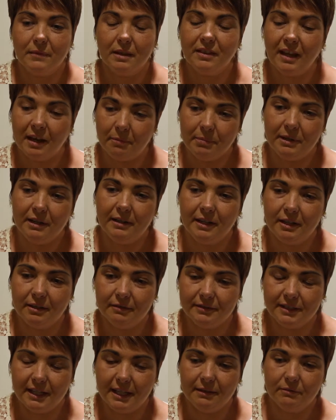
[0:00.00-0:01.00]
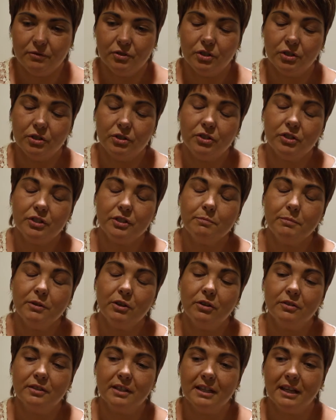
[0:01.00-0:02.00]
that period of time too, just
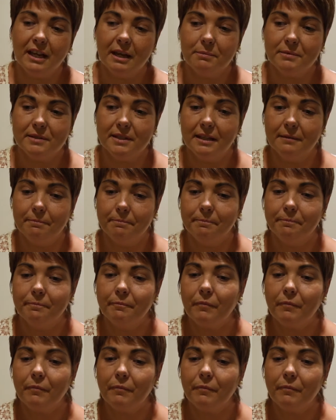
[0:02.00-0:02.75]
because I kept saying